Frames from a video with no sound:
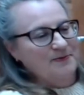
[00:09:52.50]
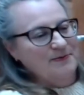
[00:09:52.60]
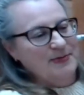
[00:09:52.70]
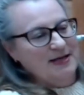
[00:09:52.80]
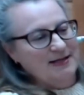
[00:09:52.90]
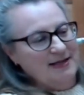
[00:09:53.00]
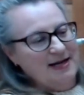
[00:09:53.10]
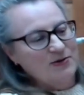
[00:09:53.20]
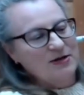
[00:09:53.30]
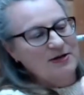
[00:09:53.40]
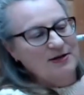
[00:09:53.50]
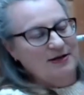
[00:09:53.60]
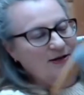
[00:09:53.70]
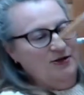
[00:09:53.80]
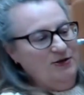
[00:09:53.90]
But anyone
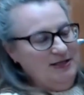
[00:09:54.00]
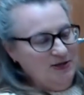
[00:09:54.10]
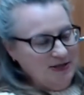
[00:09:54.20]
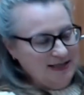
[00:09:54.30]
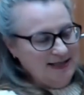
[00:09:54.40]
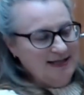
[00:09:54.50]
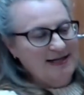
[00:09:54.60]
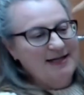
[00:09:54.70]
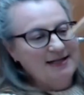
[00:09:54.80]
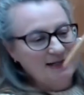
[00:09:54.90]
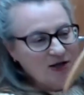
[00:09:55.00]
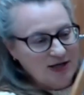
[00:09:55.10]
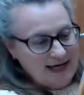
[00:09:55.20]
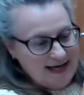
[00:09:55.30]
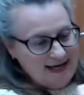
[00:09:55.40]
who's interested, he is
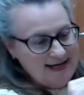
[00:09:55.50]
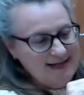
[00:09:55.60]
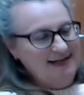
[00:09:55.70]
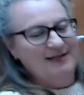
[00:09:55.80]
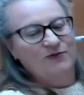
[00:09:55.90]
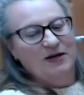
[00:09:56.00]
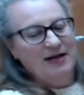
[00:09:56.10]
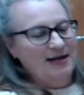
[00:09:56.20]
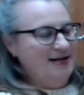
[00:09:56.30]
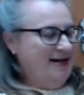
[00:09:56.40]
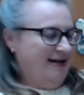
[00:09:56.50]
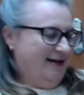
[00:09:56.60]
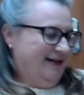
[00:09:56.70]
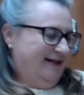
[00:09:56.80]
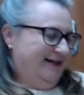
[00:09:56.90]
okay, he's fine,
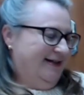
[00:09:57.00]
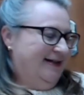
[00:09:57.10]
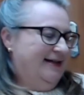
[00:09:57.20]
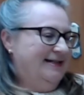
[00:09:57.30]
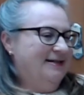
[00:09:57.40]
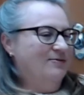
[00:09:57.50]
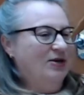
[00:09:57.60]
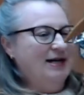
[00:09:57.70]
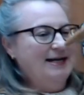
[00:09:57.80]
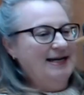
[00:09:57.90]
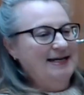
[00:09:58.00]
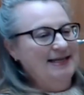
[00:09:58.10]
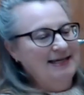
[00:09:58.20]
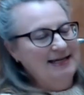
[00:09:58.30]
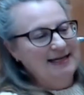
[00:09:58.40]
he didn't break
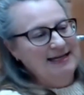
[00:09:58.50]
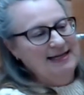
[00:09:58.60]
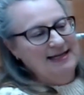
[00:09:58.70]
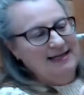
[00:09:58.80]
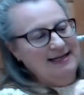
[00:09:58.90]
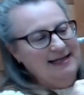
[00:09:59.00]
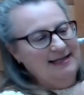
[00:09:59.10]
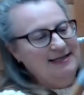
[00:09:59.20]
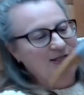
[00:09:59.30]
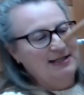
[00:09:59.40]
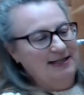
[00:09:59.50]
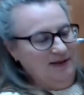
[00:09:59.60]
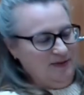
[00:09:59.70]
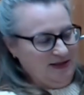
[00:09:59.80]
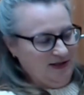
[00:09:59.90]
anything, he's just a little
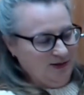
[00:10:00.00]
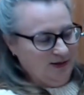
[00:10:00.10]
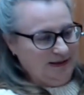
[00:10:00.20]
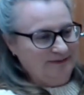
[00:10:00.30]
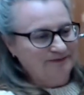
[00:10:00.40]
bit sore.